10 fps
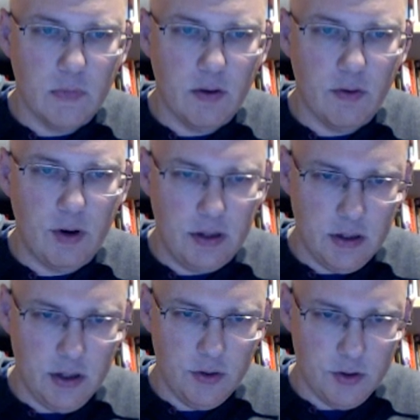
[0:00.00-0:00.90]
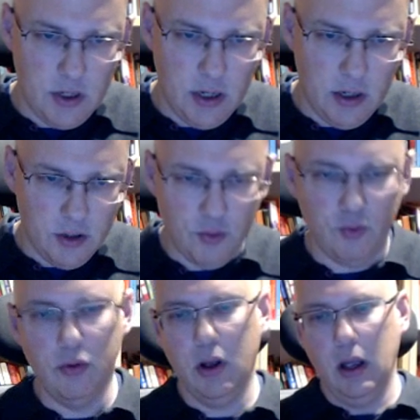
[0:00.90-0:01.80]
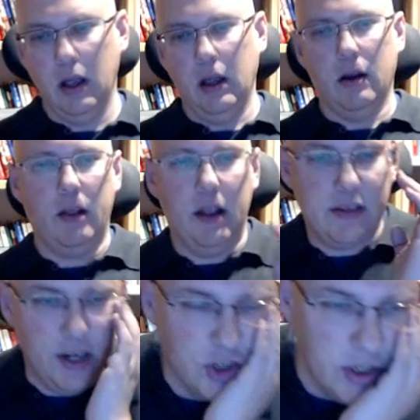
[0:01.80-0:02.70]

Threatening to take e2. Oh, that's actually